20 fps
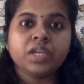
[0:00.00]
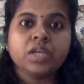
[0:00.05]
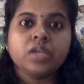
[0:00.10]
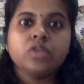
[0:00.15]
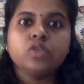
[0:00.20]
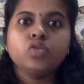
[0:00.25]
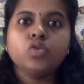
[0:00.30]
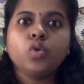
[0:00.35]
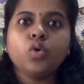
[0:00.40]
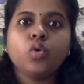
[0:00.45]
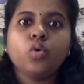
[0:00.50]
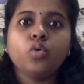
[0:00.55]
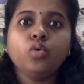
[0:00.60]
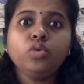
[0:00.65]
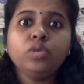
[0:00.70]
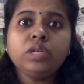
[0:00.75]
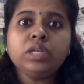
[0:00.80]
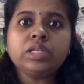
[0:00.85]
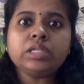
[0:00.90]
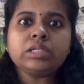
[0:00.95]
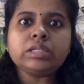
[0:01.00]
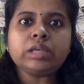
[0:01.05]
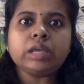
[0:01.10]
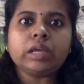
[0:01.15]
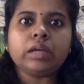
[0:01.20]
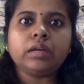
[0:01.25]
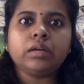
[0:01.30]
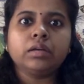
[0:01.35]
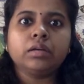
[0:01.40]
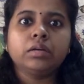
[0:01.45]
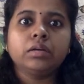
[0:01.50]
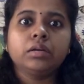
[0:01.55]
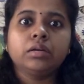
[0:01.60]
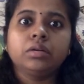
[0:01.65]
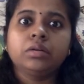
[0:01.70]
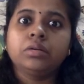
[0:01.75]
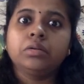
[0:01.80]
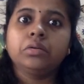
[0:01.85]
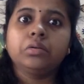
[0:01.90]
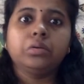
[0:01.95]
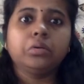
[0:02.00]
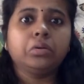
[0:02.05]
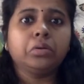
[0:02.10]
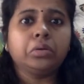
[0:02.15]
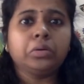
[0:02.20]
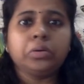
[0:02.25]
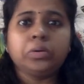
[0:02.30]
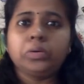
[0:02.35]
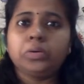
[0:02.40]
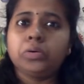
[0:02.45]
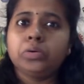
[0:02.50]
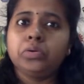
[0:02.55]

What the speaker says: So Unni said, Oh